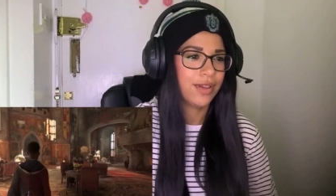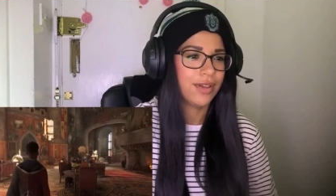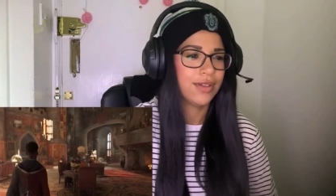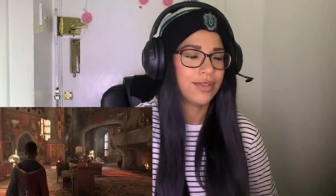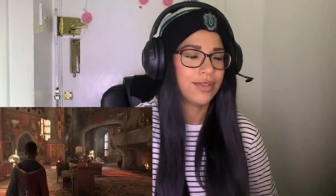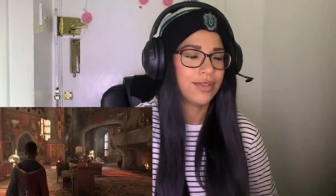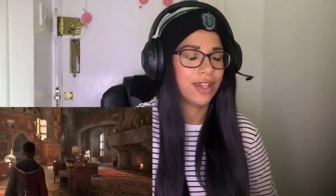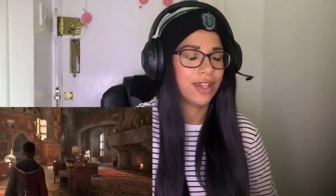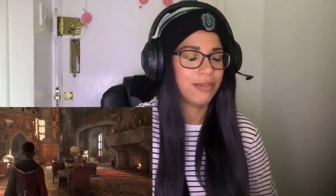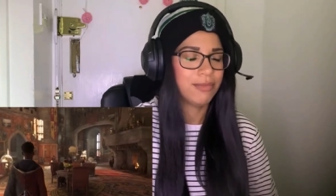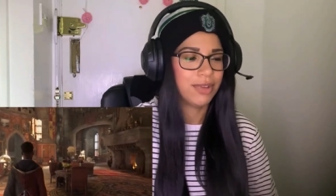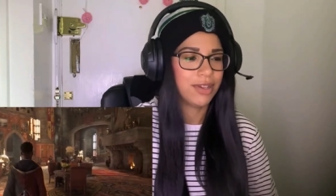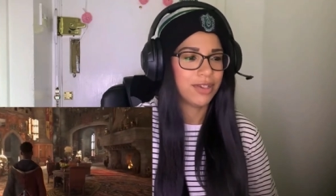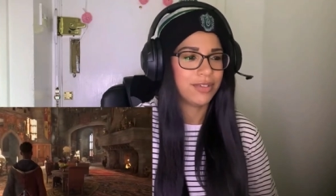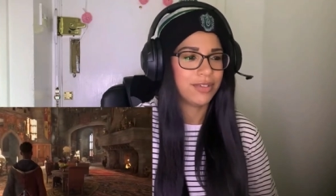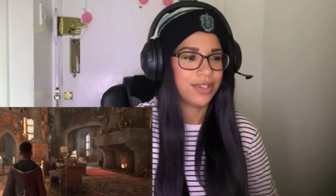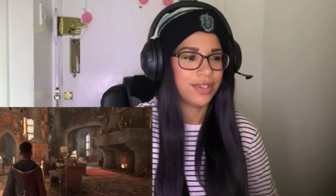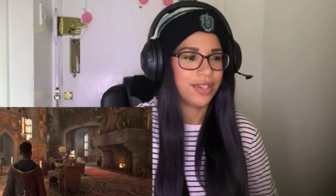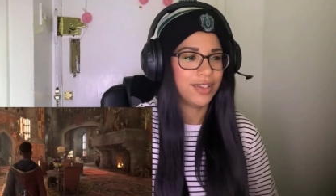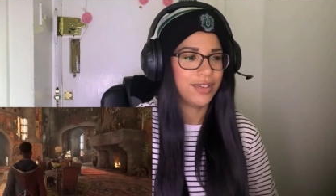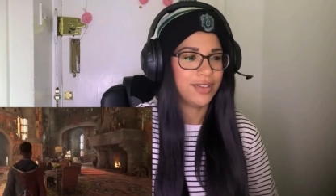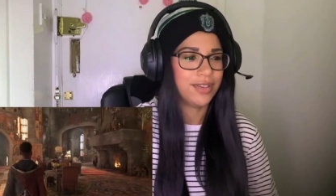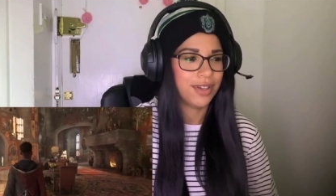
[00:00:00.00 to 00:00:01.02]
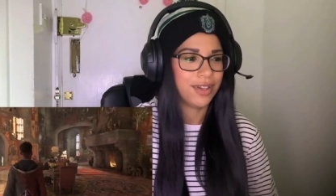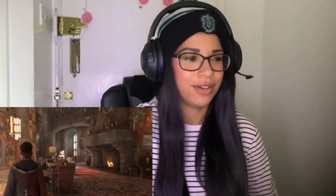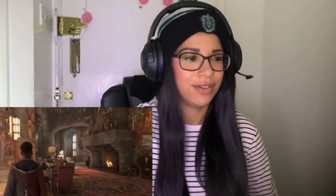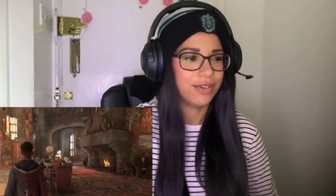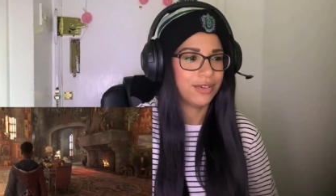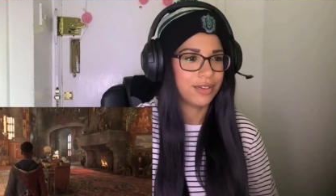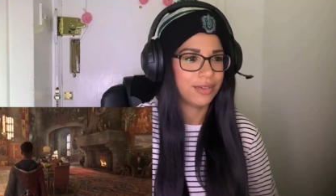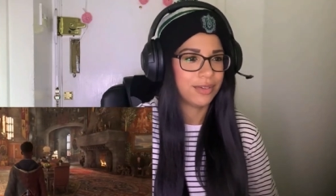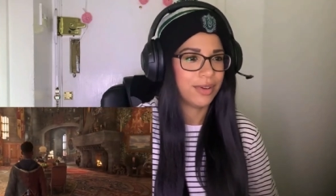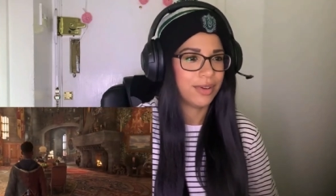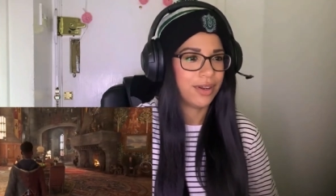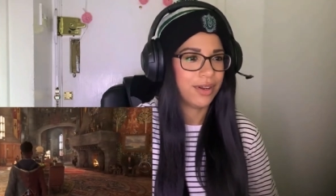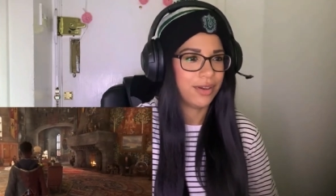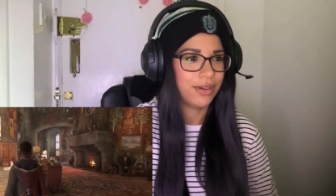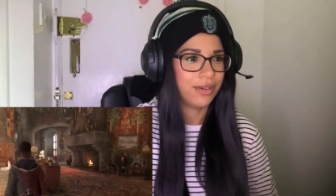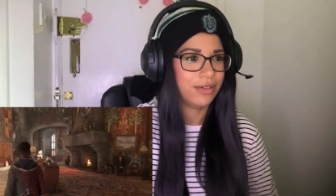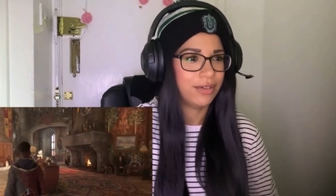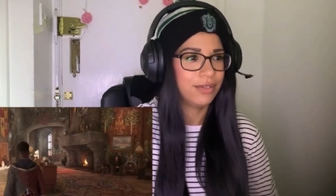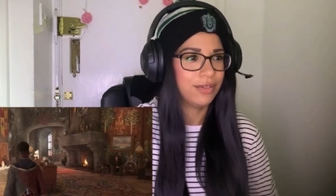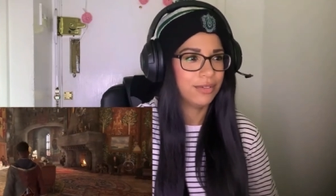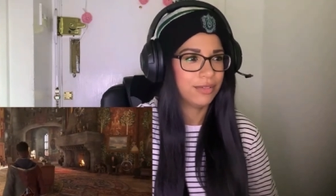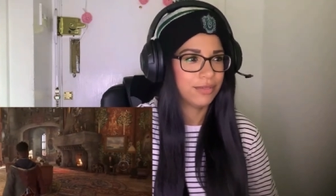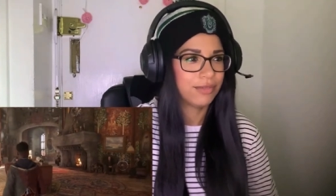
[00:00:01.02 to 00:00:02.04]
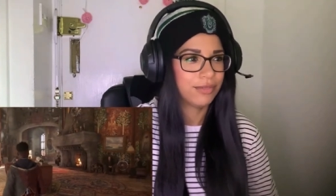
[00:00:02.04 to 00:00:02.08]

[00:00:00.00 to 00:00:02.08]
so much detail as well.